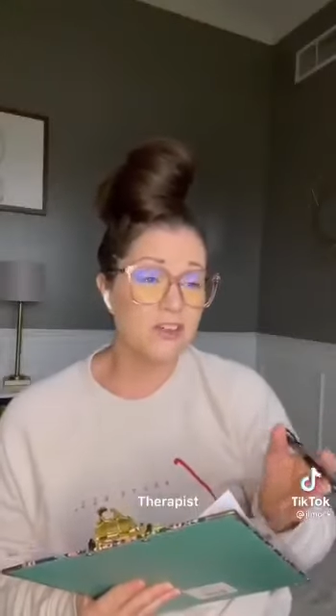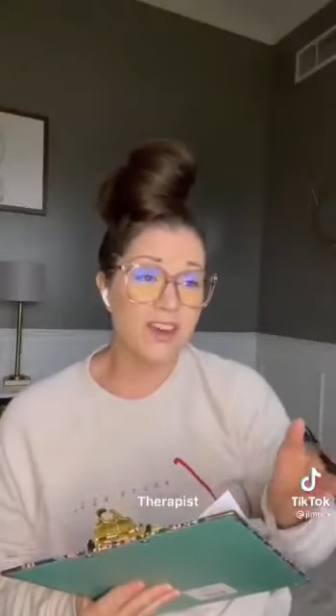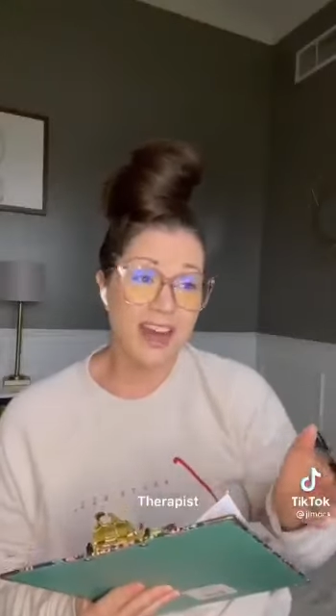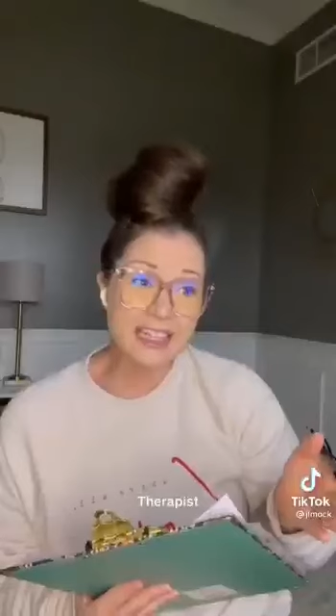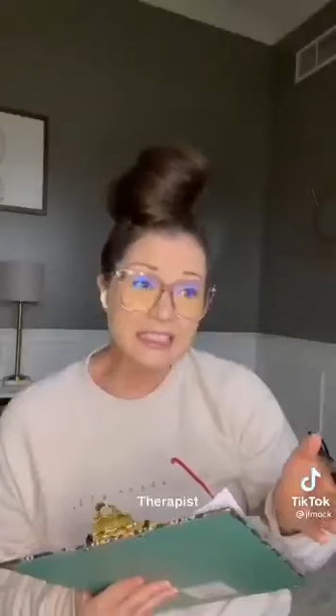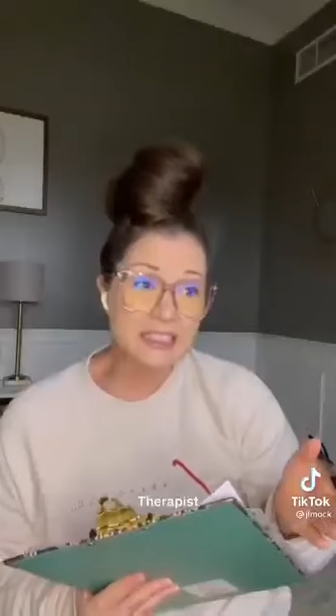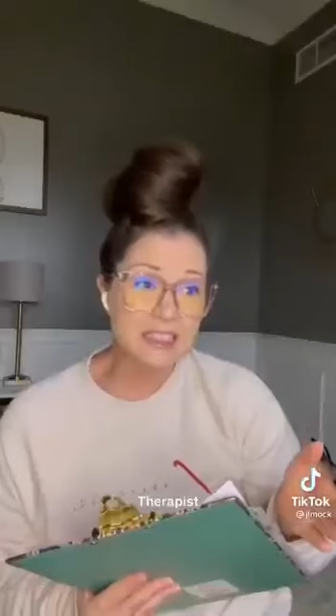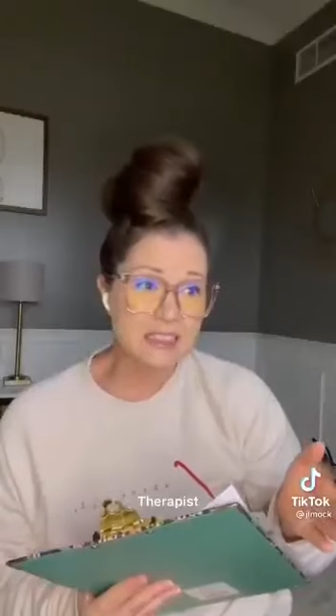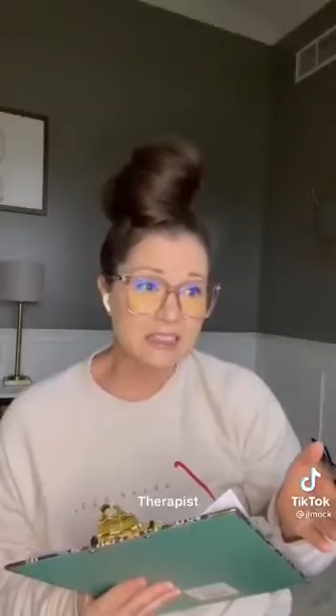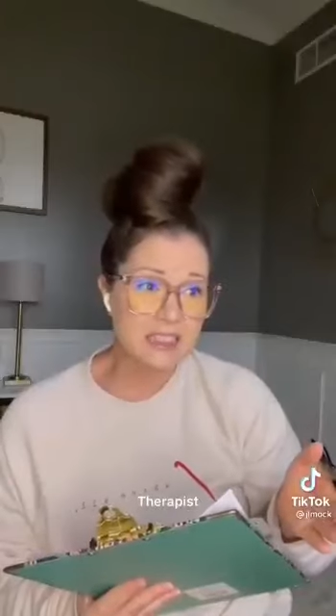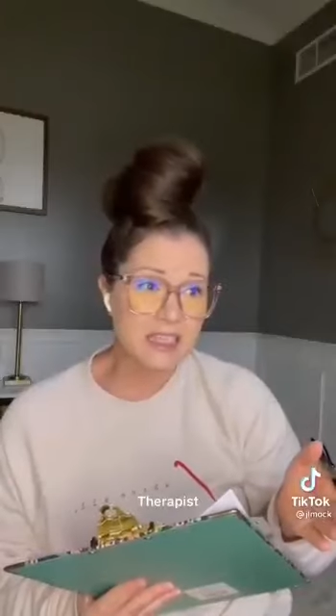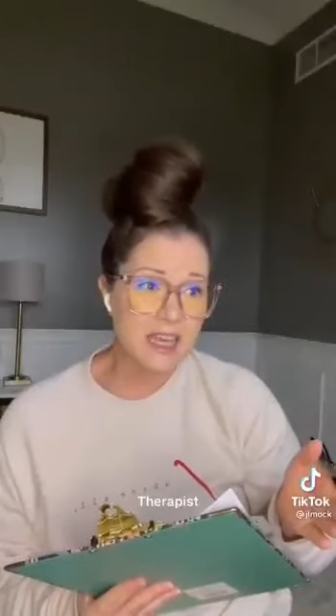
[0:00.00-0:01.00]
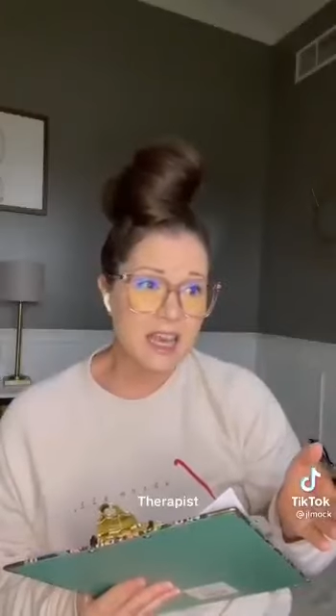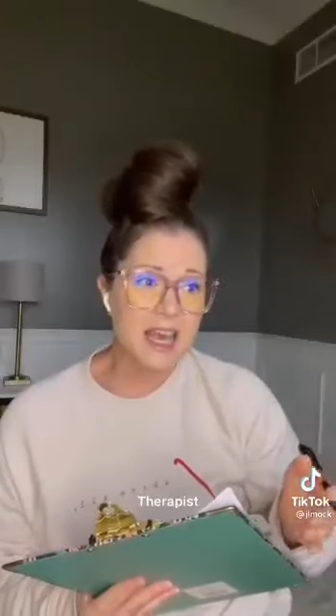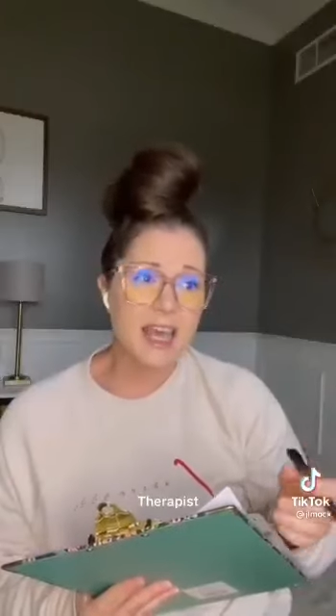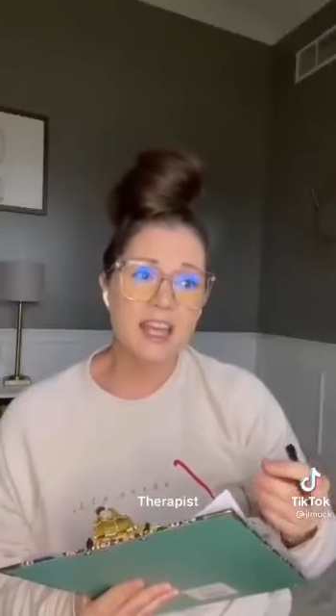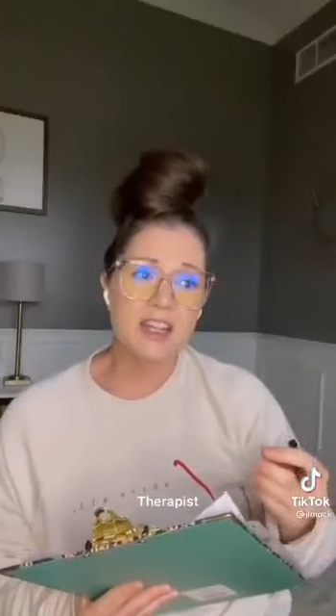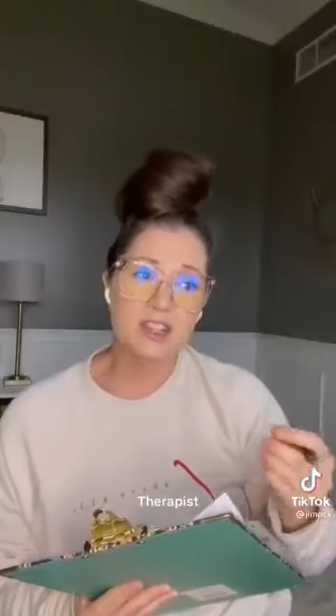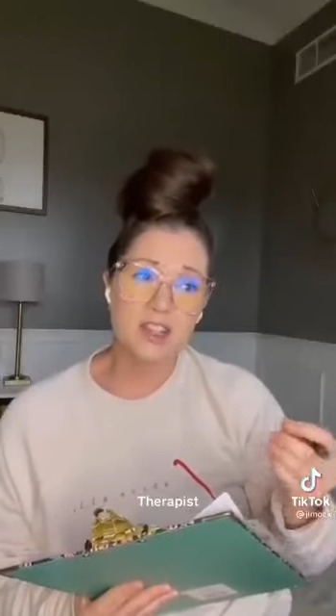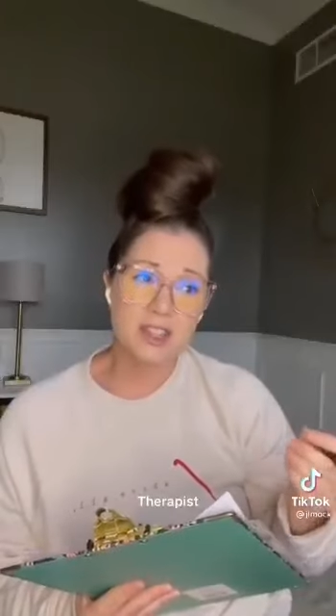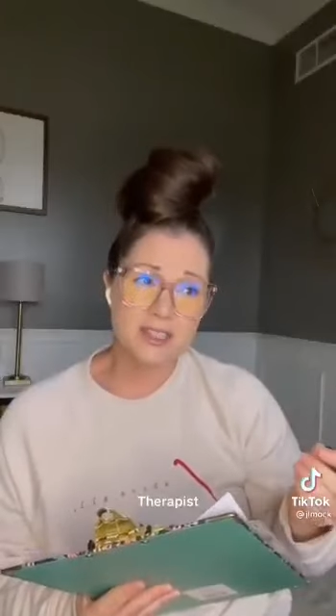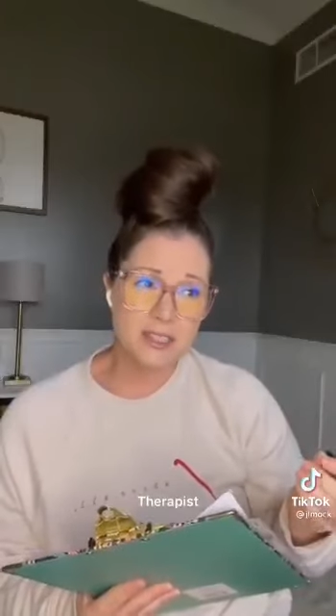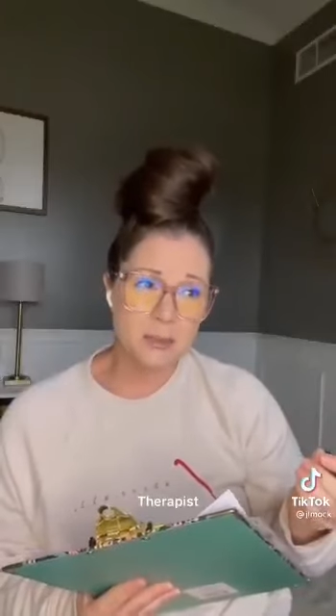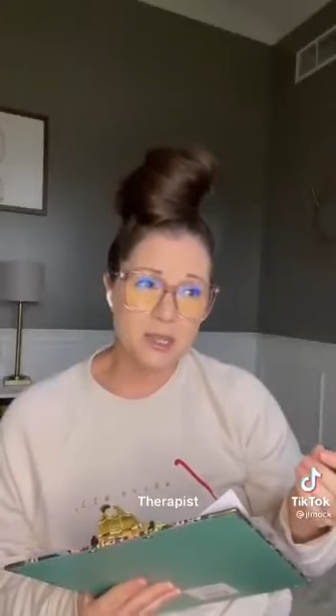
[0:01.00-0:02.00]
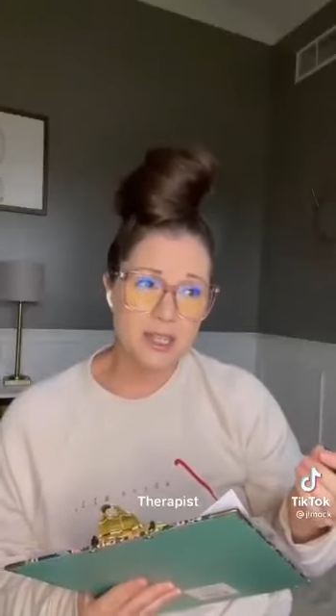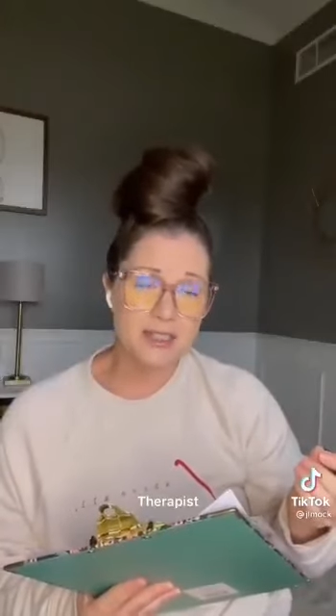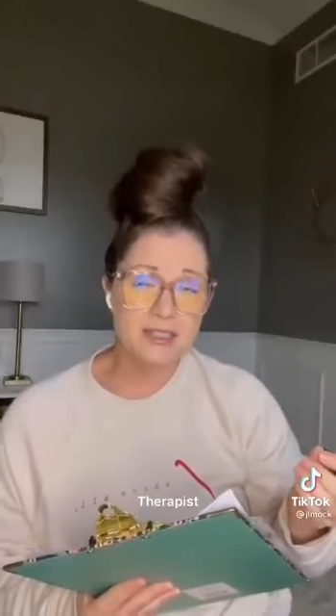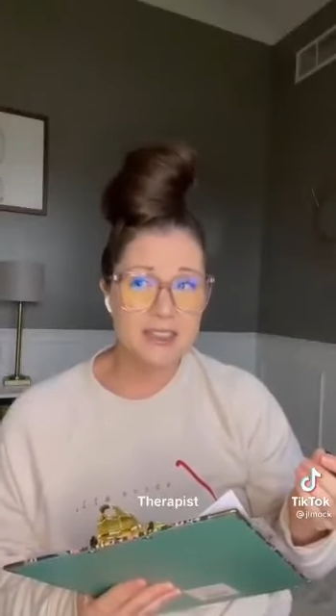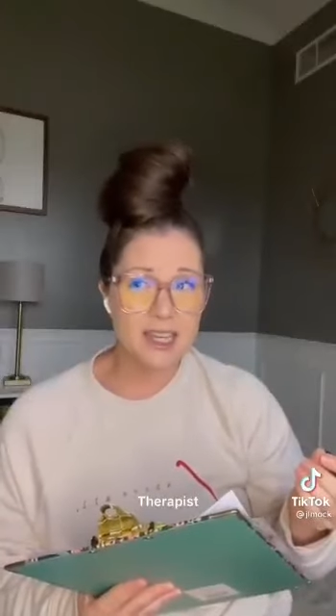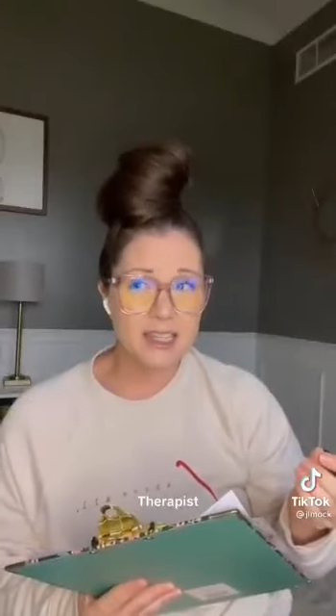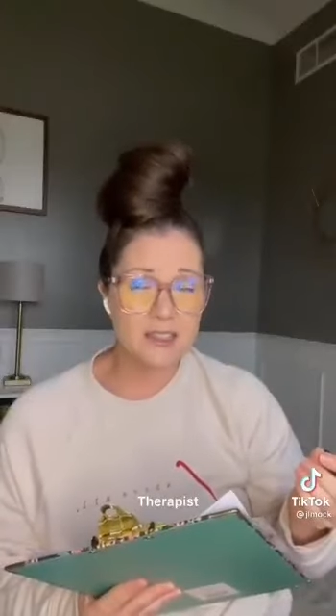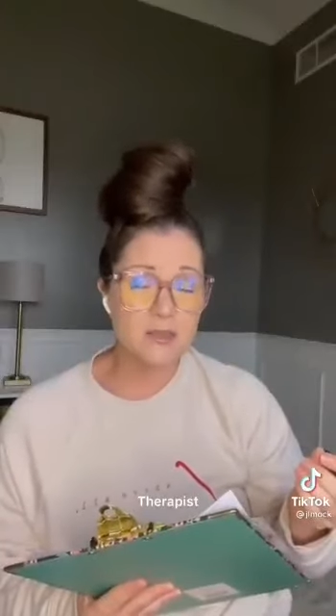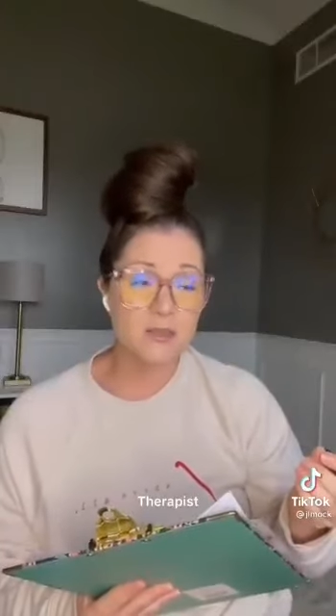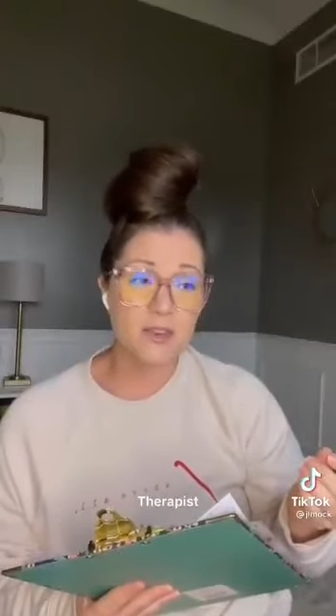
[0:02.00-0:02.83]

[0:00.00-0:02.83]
vaxist, and you're exhibiting signs of